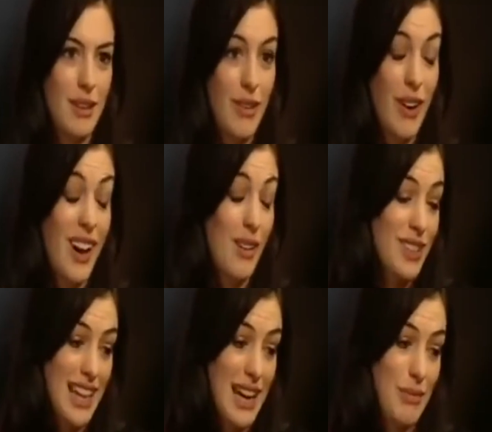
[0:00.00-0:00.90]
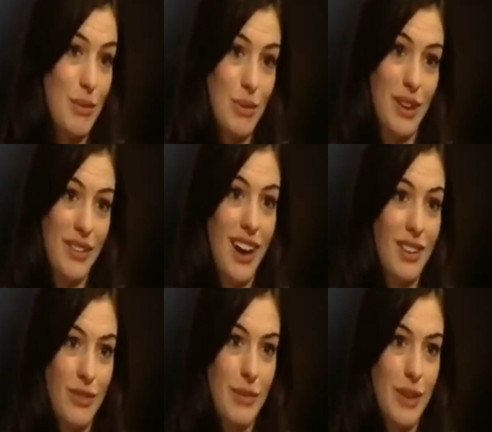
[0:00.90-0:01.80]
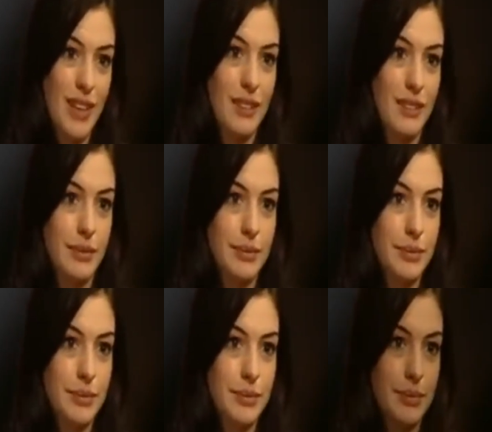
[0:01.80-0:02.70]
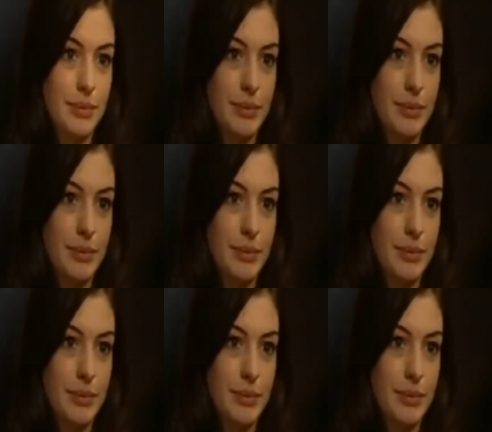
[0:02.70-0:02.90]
Amid conversations about work, bills, and holiday